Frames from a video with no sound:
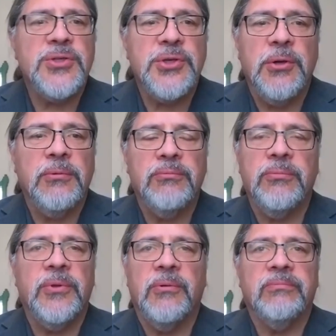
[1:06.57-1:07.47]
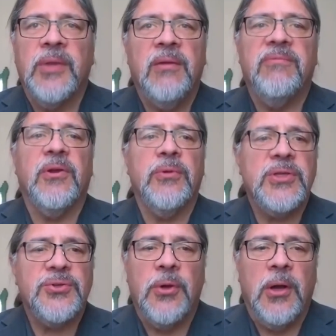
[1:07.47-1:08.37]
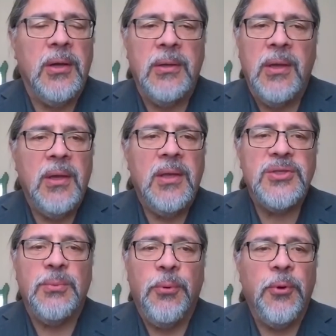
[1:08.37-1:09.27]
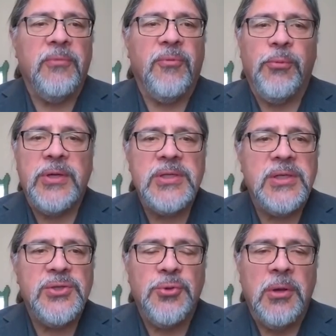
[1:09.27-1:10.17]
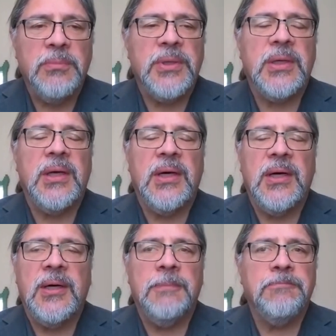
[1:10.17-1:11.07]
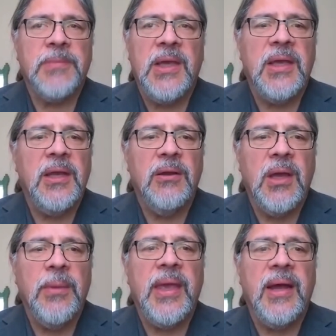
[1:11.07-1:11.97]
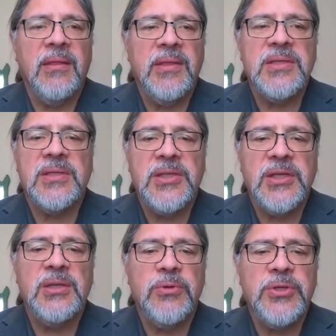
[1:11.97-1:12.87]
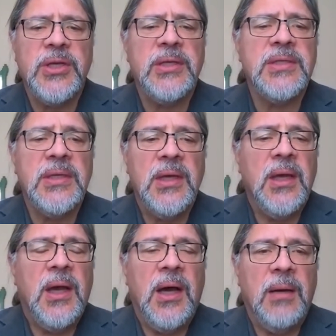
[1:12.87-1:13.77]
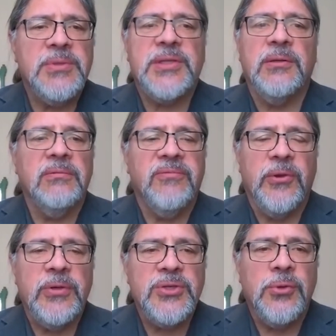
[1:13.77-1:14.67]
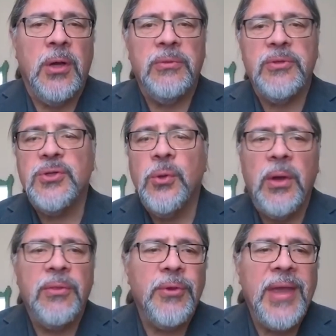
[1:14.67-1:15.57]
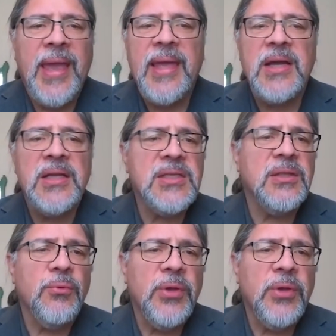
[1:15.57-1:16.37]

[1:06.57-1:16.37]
to show you know very strong support for President Trump. Um, you know, coming out of this, sixty percent, um, still very strong. There's no other candidates in the